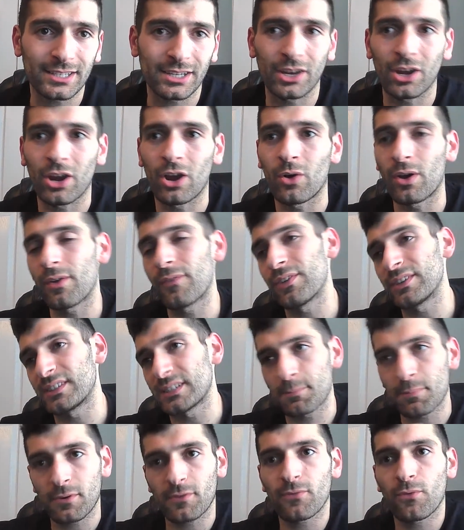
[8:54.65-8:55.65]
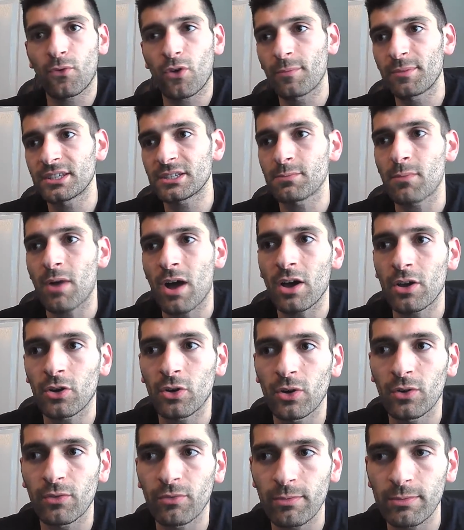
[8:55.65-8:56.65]
if it's a performance
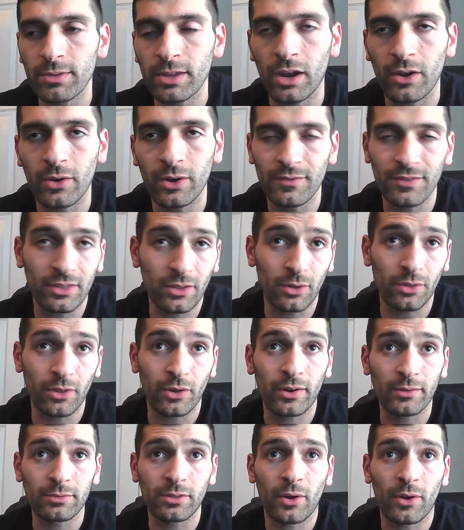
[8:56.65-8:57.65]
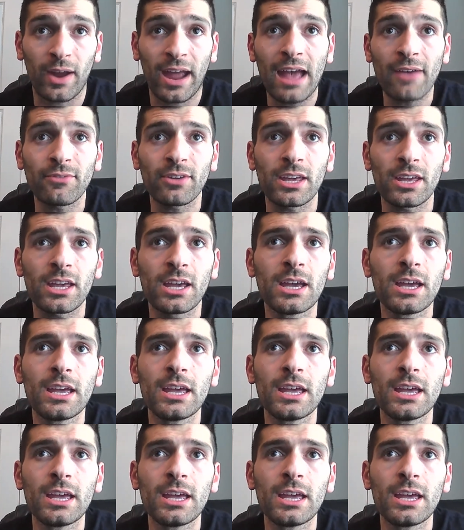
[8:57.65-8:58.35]
model, even though they're heavy,